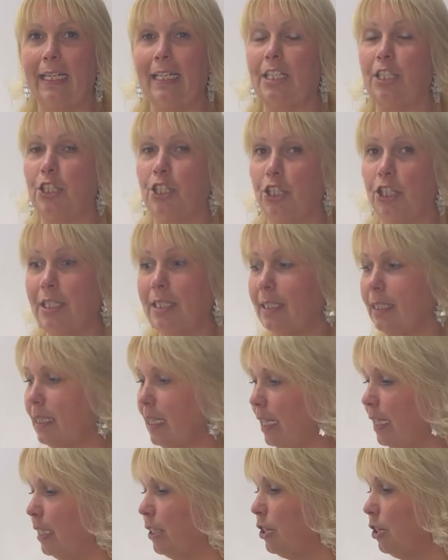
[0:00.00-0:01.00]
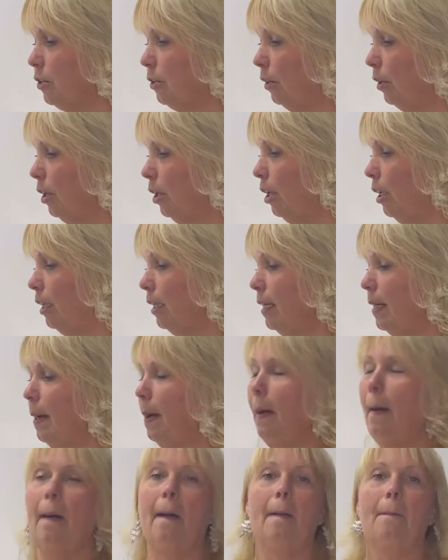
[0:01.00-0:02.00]
It shouldn't take too long,
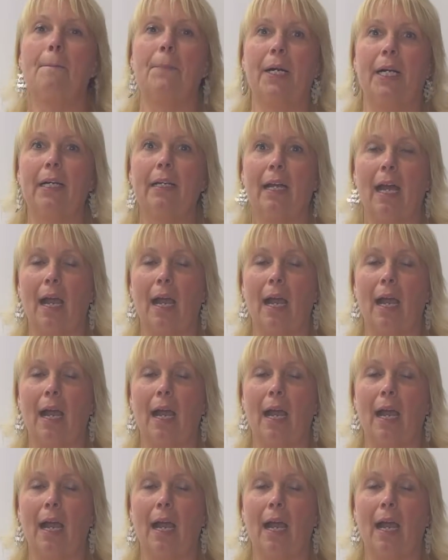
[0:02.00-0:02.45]
but